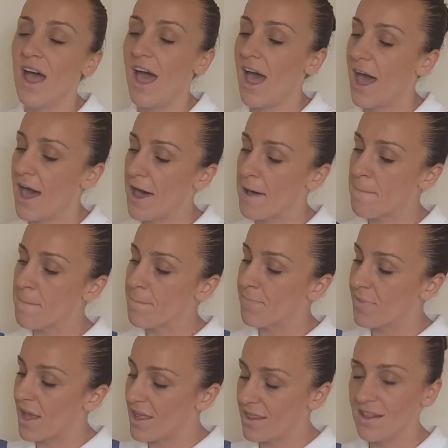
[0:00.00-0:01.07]

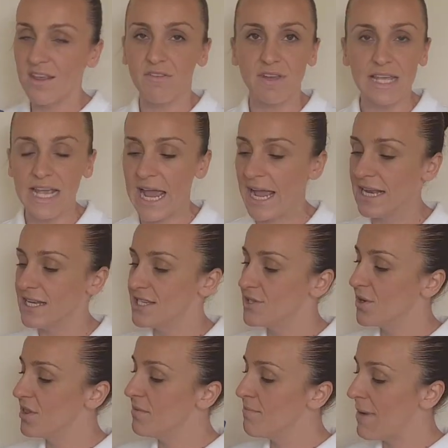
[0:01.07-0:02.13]
I think they're really handy.
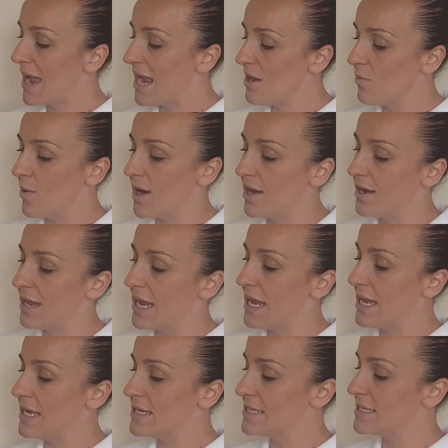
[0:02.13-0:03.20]
So the main one
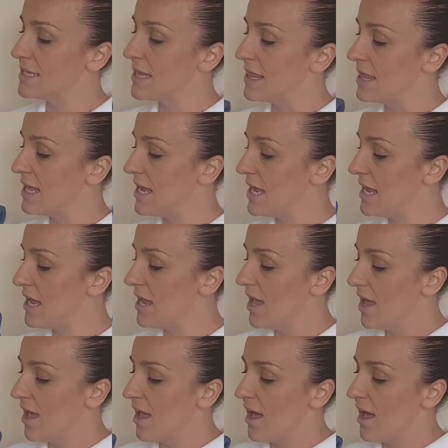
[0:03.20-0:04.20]
is the